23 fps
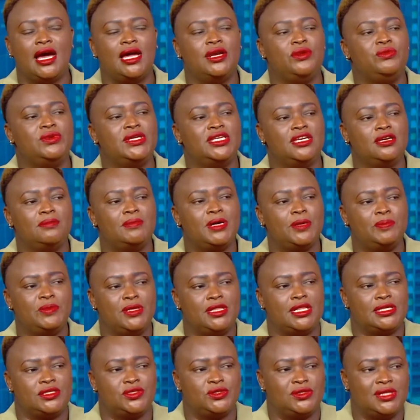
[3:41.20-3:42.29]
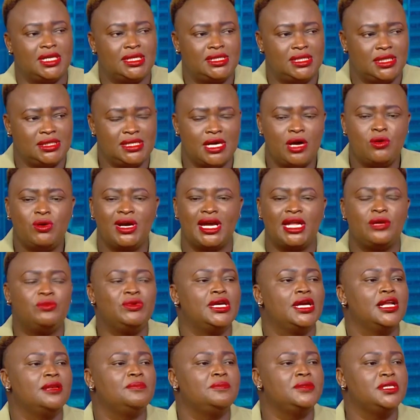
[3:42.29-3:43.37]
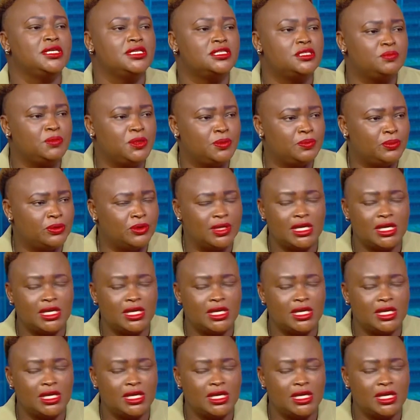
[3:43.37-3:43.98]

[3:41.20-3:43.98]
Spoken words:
And we came up with a strategy. How can we help these people,